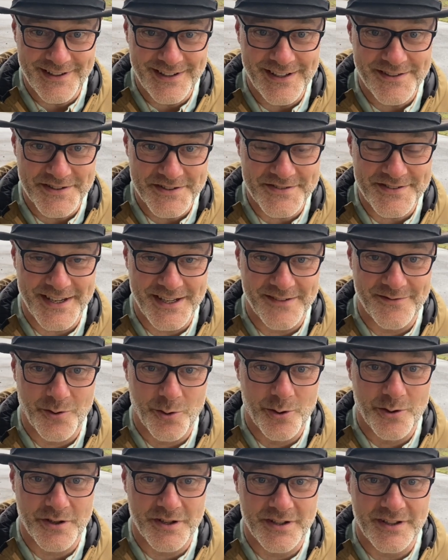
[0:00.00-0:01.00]
in the state of
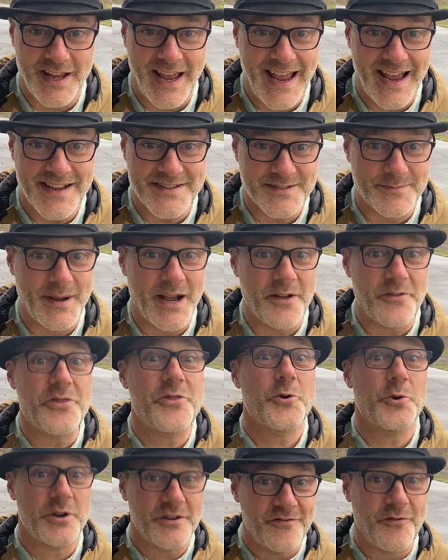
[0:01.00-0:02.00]
Oregon has about
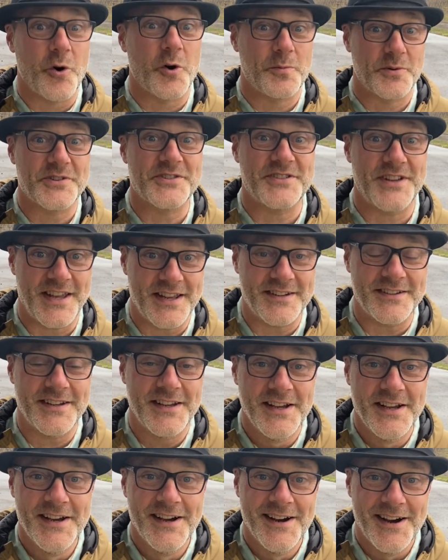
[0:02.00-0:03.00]
34%
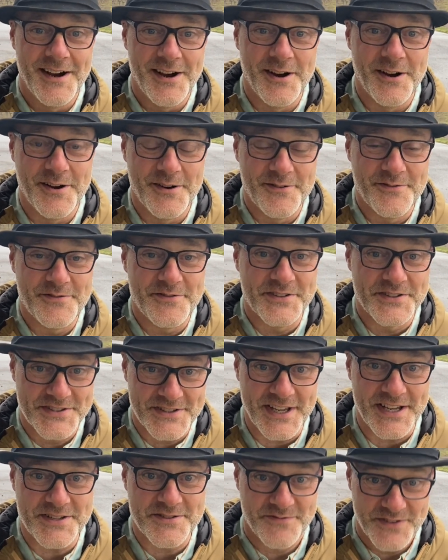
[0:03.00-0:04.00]
of the
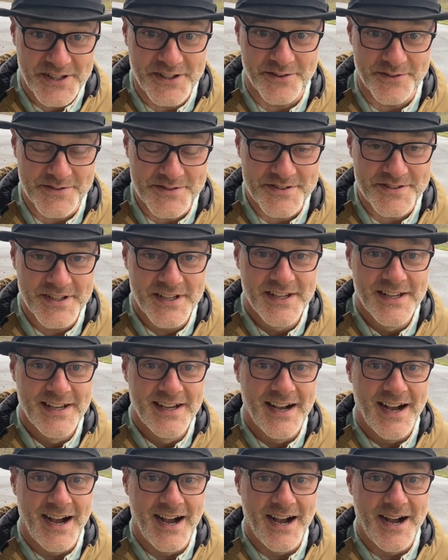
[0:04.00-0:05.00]
state's vineyards.
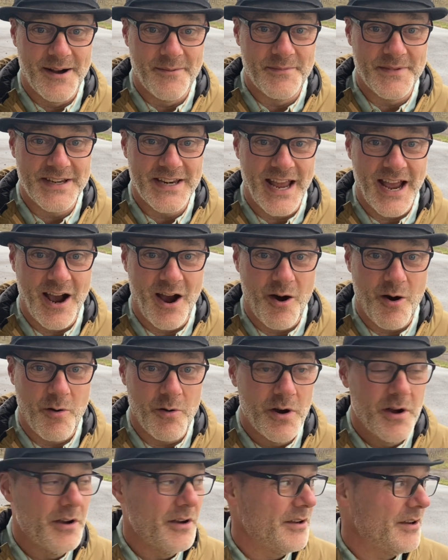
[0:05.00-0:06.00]
Now,
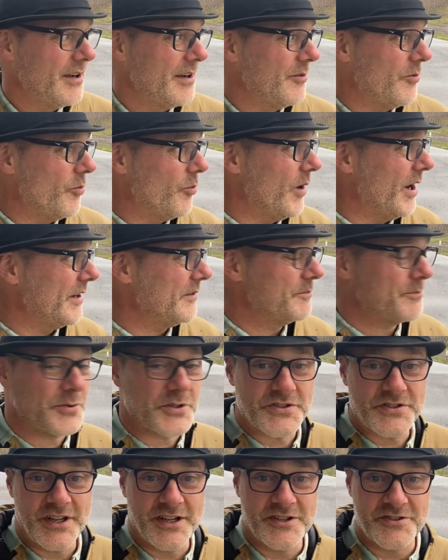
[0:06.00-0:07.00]
what
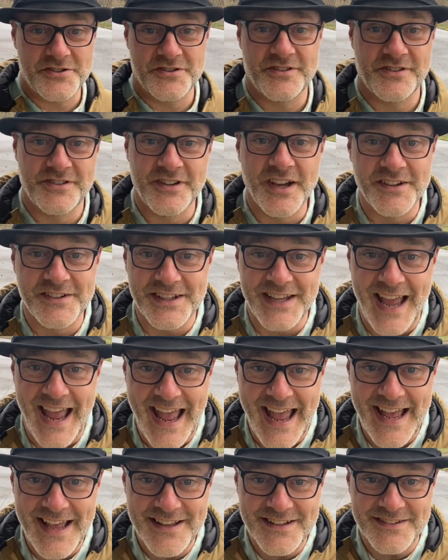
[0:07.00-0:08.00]
percentages of Dundee
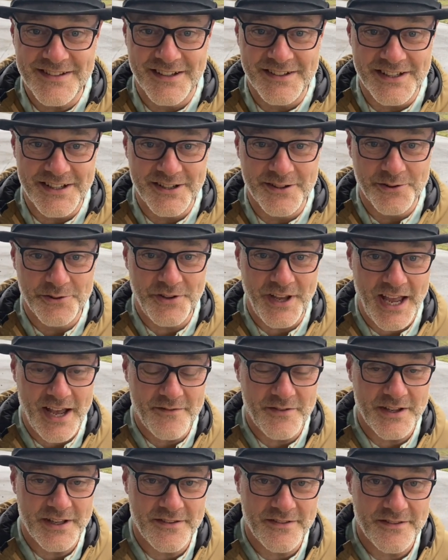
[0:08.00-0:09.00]
Hills
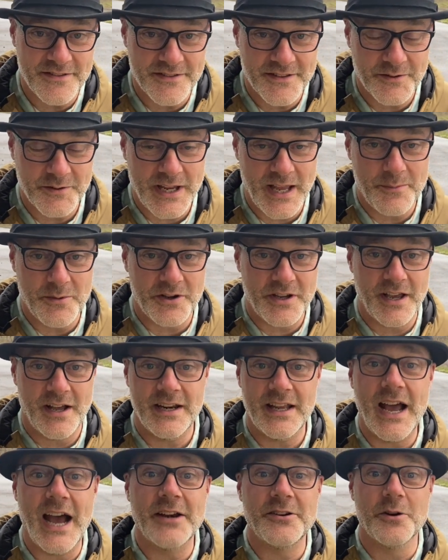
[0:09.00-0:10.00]
have in the Yamhill
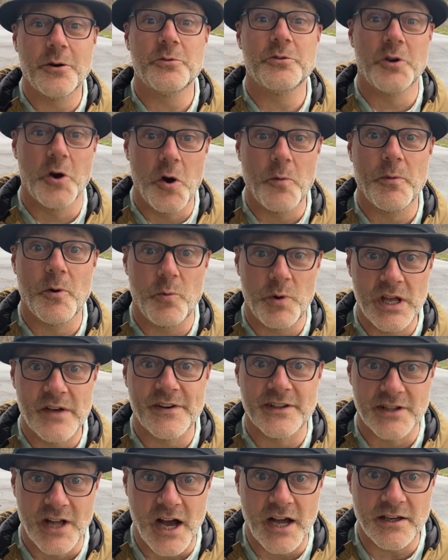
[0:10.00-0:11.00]
County, I don't know, but we have a
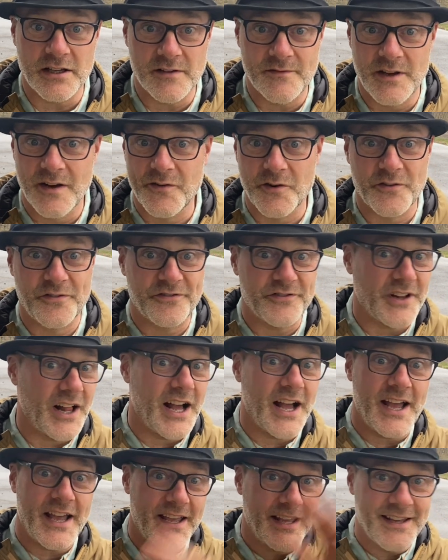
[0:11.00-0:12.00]
lot. If you ever
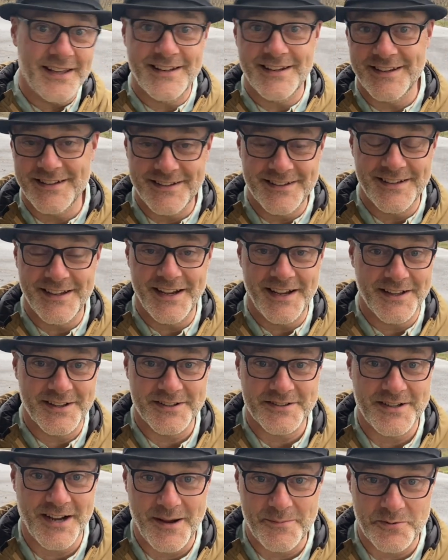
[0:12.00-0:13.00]
fly in a
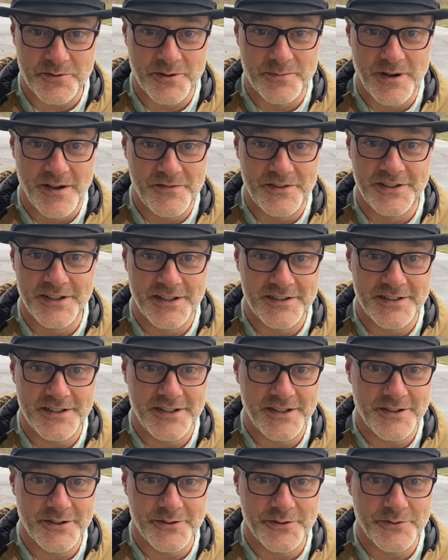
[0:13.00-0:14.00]
helicopter above the Dundee
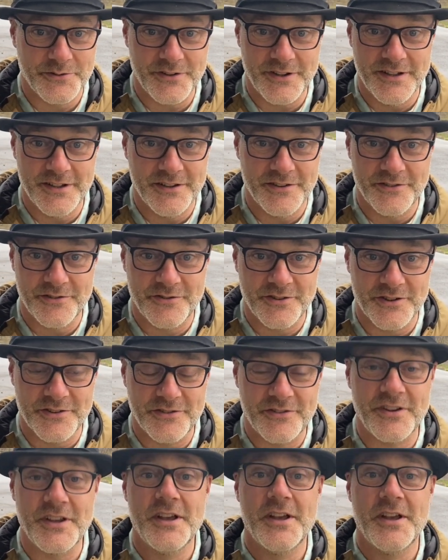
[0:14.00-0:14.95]
Hills, it is just